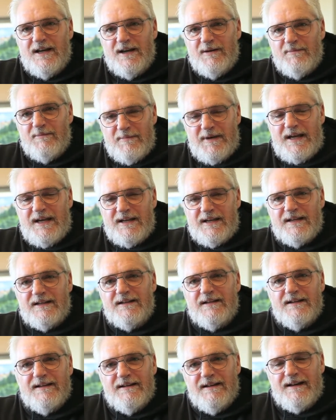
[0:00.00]

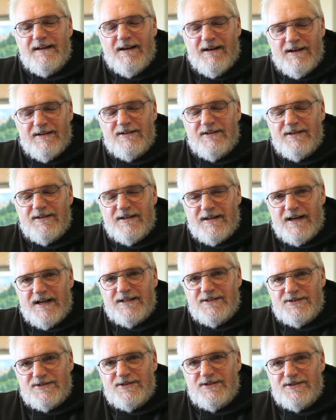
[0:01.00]
meaning under the
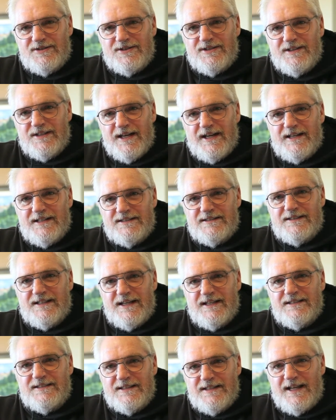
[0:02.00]
Constitution of the United States,